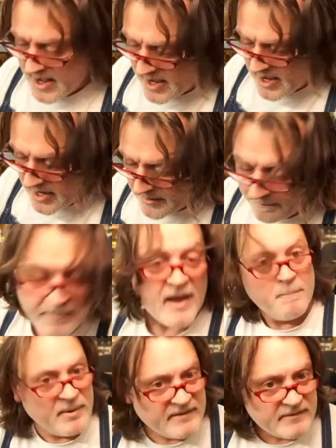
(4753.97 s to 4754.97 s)
Um,
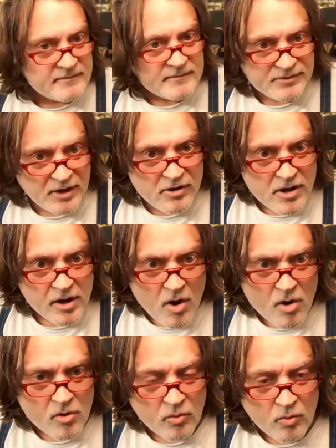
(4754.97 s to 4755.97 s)
but there you
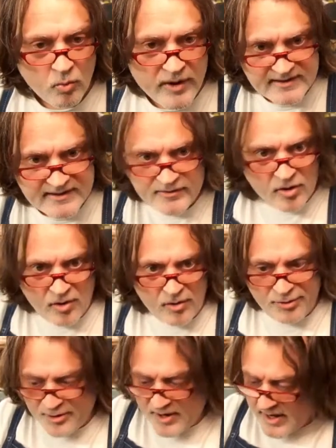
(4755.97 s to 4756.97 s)
go. We did the whole
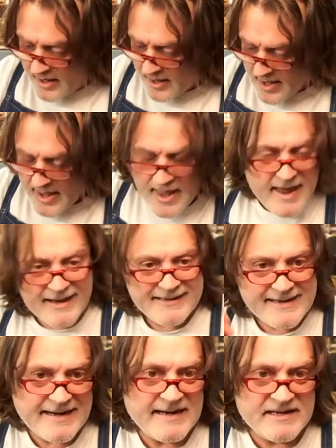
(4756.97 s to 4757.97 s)
thing. It
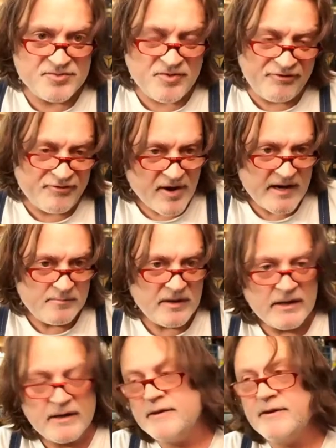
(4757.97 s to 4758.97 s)
needs
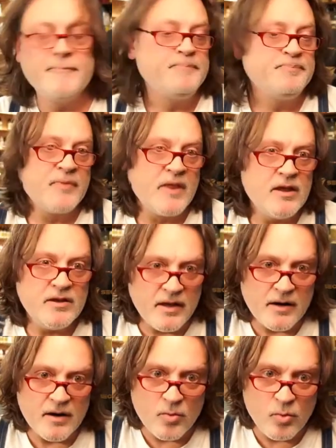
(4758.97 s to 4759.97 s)
refinement you
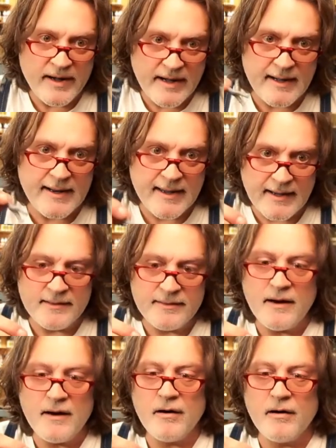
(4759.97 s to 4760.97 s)
know, we need to get in
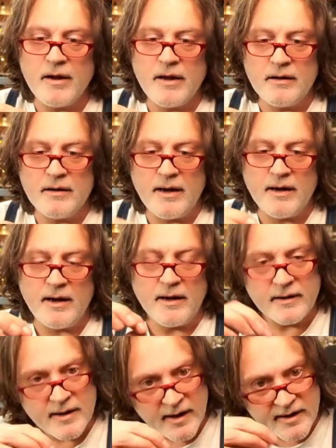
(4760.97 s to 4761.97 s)
there and, and,
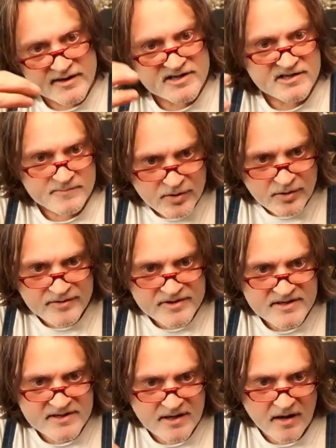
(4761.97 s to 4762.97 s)
and kind of smooth
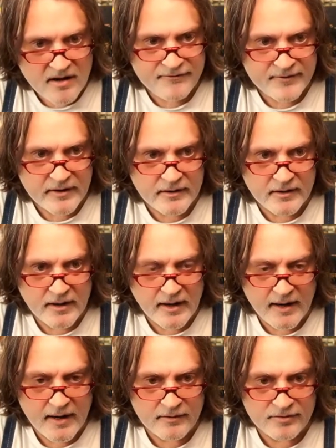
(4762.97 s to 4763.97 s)
stuff. And,
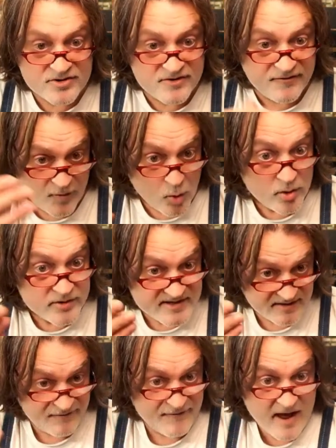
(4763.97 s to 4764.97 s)
and those folds in the
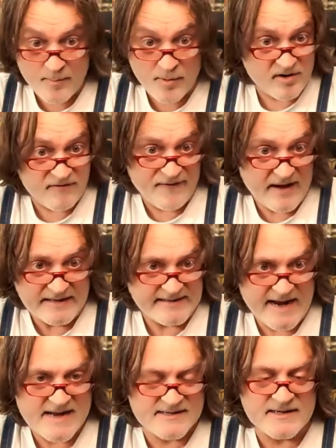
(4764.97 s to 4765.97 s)
fabric are
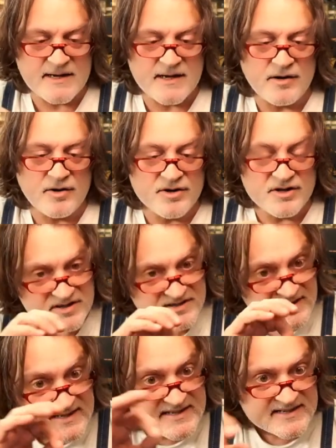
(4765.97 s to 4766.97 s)
fantastic. You know, you just
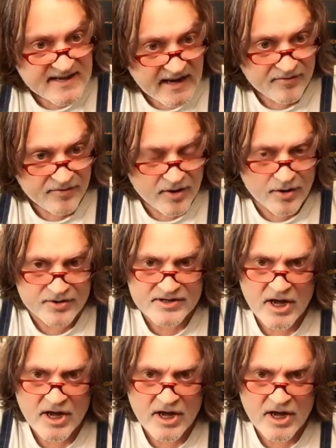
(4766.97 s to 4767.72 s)
extend those.